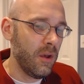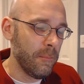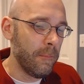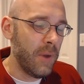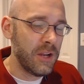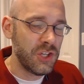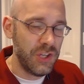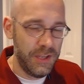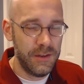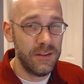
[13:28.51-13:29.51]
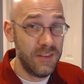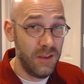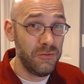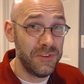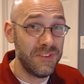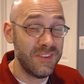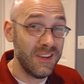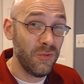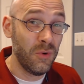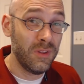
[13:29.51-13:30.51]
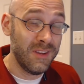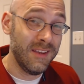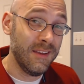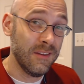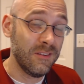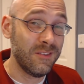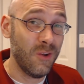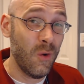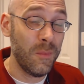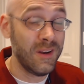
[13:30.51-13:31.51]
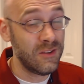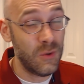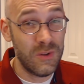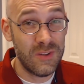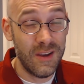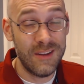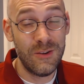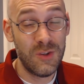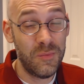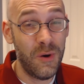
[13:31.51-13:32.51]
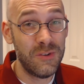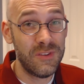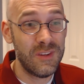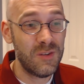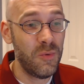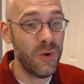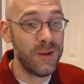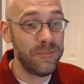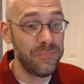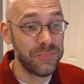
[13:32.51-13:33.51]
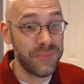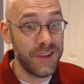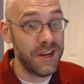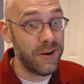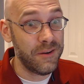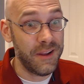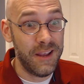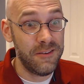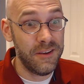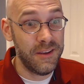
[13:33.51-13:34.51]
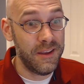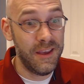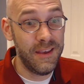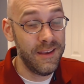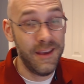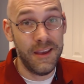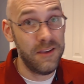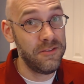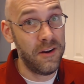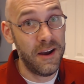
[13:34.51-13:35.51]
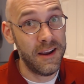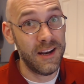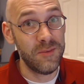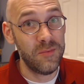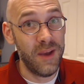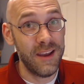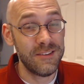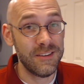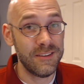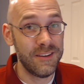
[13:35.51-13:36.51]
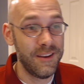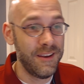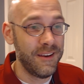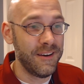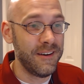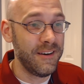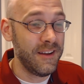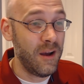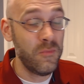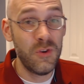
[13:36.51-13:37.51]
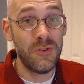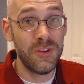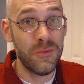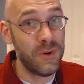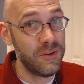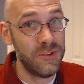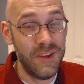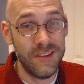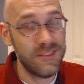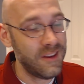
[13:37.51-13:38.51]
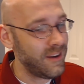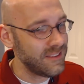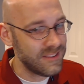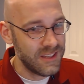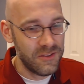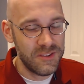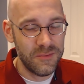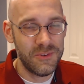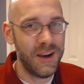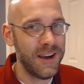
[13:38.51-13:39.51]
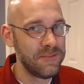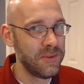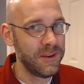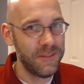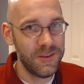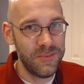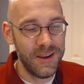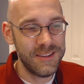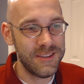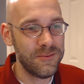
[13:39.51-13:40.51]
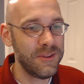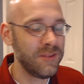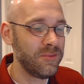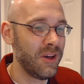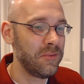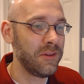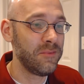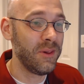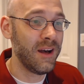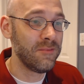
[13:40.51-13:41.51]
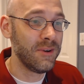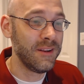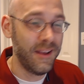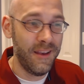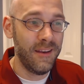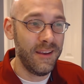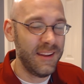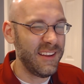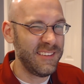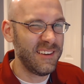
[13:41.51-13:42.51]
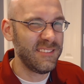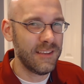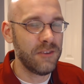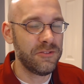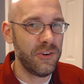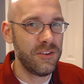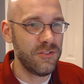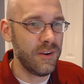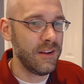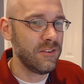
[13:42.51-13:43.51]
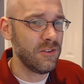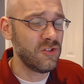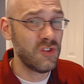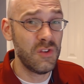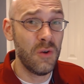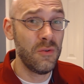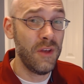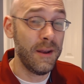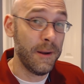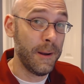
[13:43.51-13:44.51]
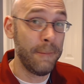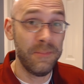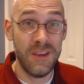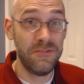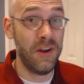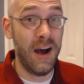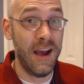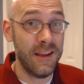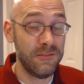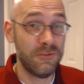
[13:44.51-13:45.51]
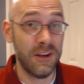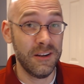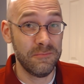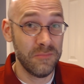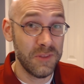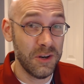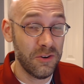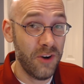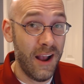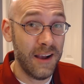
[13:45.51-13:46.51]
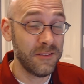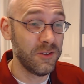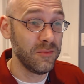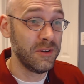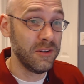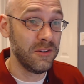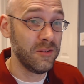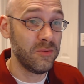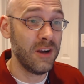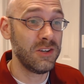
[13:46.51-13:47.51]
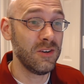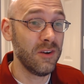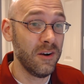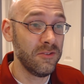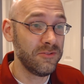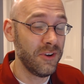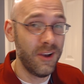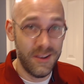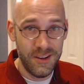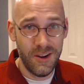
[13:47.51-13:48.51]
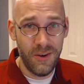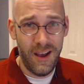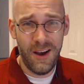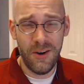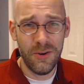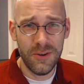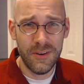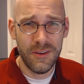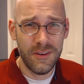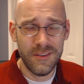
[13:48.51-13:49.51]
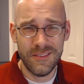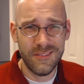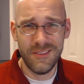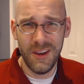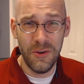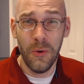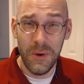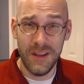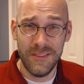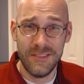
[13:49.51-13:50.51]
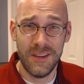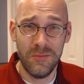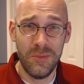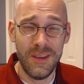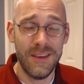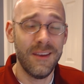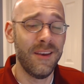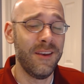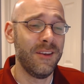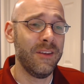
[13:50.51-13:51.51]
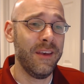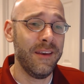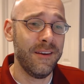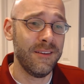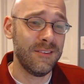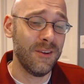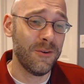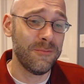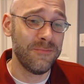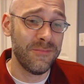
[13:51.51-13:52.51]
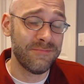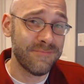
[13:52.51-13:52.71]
much in its infancy. It really is. So I mean, I do I do suppose at this point, you know, even I got to be patient. Uh, and I'm usually the one who says, you know, just give it some time, be a little patient with it, blah blah blah. But it, it does get frustrating. So just know that um, even I kind of, you know, crack a little bit under the pressure of, you know, how uh, annoying this can be. Uh, so